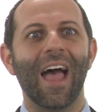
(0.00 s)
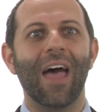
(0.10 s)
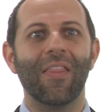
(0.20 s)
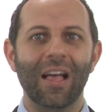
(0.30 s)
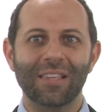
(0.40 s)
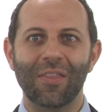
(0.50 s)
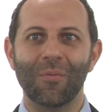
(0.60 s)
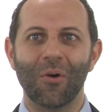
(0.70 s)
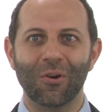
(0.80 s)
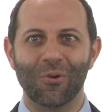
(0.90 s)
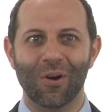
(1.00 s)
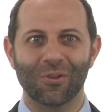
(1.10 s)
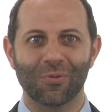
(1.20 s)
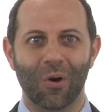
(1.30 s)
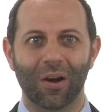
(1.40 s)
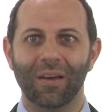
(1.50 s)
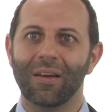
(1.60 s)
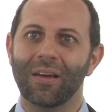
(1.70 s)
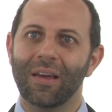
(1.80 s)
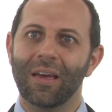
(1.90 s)
And that's how the motor neurons work.
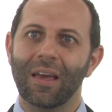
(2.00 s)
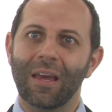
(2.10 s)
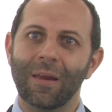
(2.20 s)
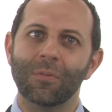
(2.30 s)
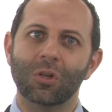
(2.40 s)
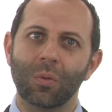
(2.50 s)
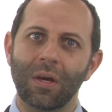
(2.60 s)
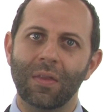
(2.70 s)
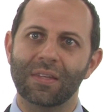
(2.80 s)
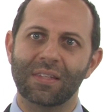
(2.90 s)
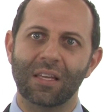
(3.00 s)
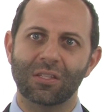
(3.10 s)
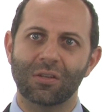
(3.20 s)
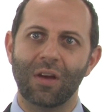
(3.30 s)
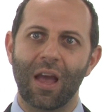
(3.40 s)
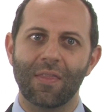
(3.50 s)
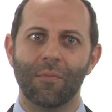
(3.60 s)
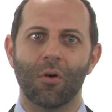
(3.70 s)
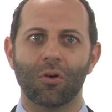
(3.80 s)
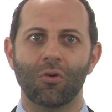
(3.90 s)
In between the sensory and the
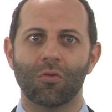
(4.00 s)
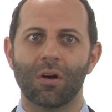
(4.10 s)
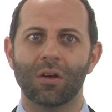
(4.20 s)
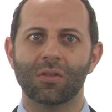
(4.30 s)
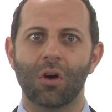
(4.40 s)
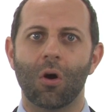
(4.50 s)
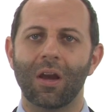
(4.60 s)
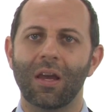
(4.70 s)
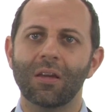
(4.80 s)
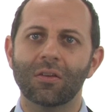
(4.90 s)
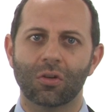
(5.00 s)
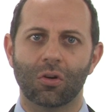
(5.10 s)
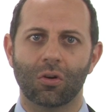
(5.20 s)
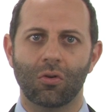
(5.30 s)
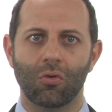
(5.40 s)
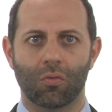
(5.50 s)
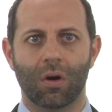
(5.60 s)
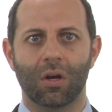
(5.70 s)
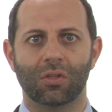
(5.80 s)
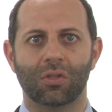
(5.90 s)
motor neurons are
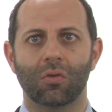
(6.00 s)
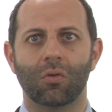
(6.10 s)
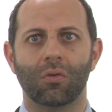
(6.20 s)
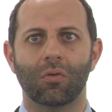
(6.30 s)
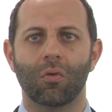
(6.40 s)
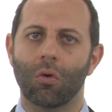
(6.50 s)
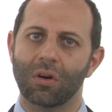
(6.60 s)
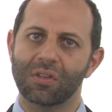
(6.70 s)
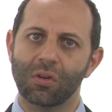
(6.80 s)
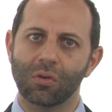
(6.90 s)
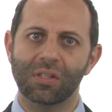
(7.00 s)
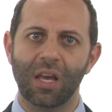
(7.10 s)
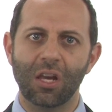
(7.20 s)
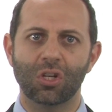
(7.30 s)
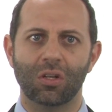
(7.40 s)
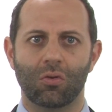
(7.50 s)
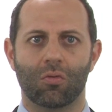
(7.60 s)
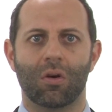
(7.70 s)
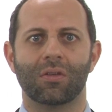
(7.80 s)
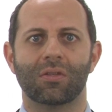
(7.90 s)
interneurons or association
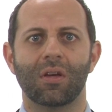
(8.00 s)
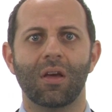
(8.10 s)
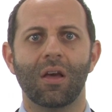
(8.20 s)
neurons.